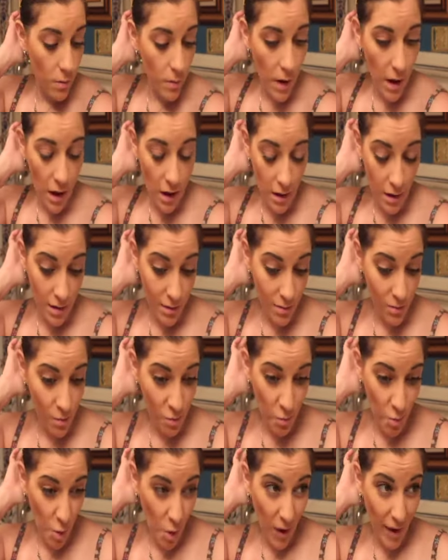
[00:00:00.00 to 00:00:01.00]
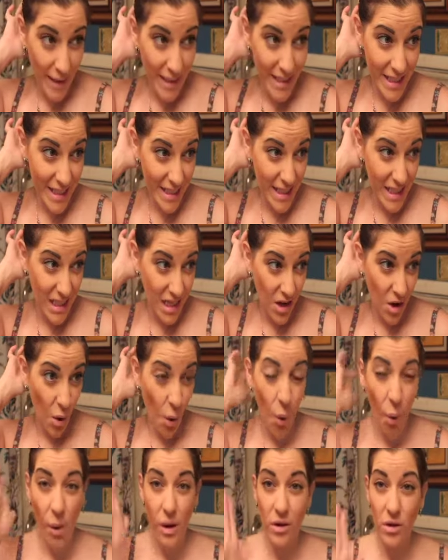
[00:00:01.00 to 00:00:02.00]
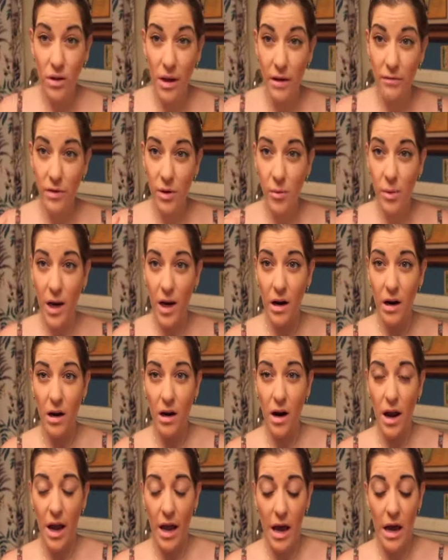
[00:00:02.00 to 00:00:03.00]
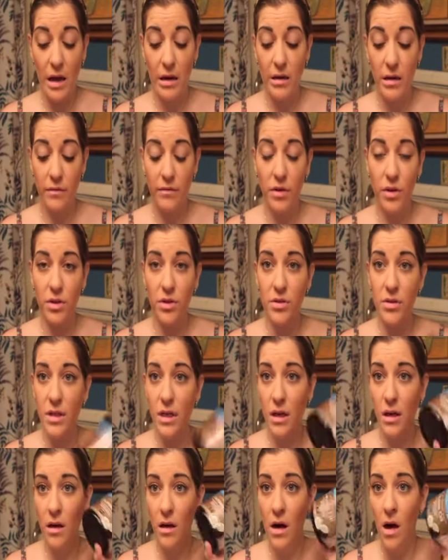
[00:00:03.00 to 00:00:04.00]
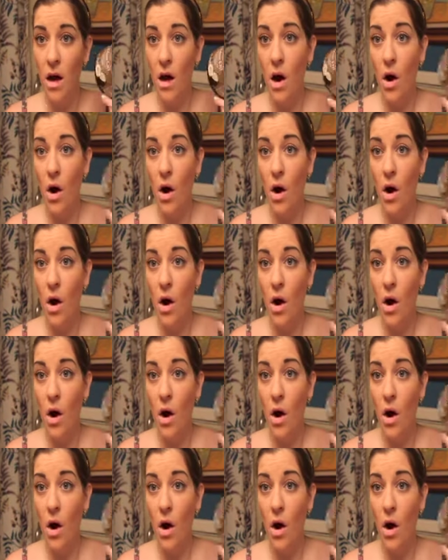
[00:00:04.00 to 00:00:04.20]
want oil everywhere, and if you're using